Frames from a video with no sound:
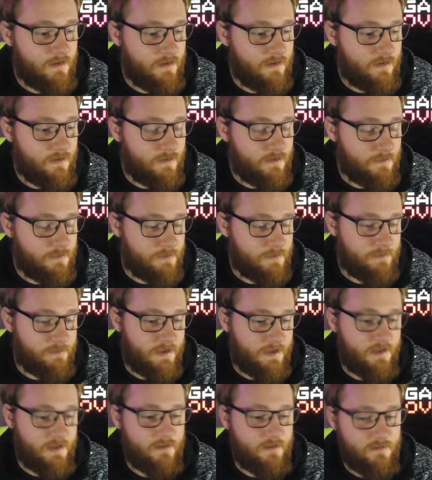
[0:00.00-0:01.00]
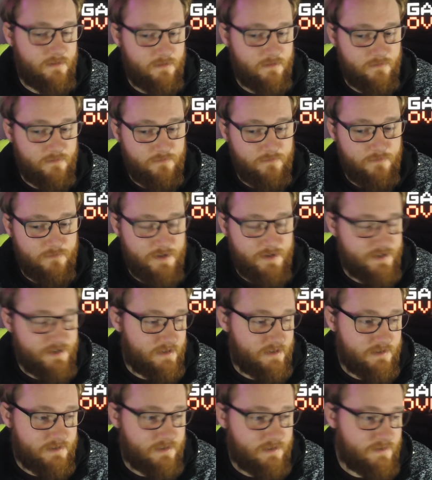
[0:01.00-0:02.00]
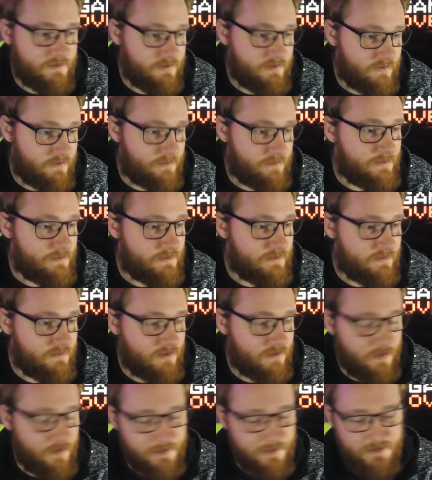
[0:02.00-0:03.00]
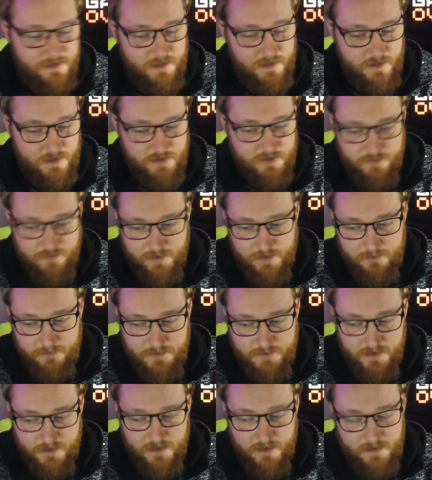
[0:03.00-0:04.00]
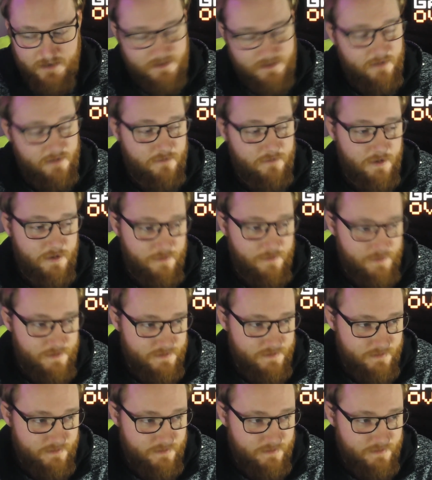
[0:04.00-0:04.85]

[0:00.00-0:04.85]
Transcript: would be reach out to other streamers. Go into their streams. Get yourself noticed.